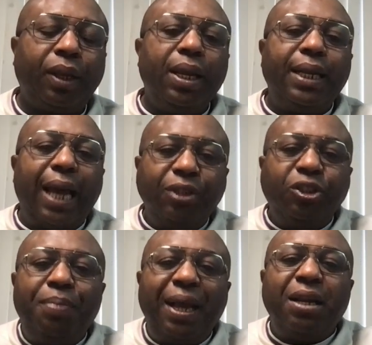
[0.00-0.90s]
There has to
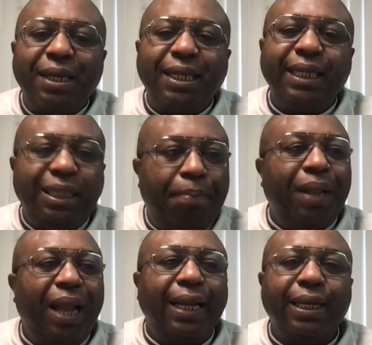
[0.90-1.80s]
be an emergency
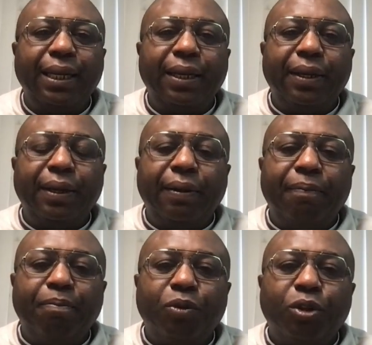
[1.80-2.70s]
plan
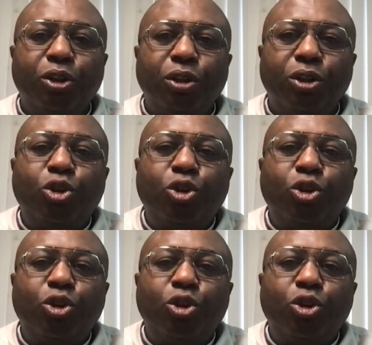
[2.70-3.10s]
to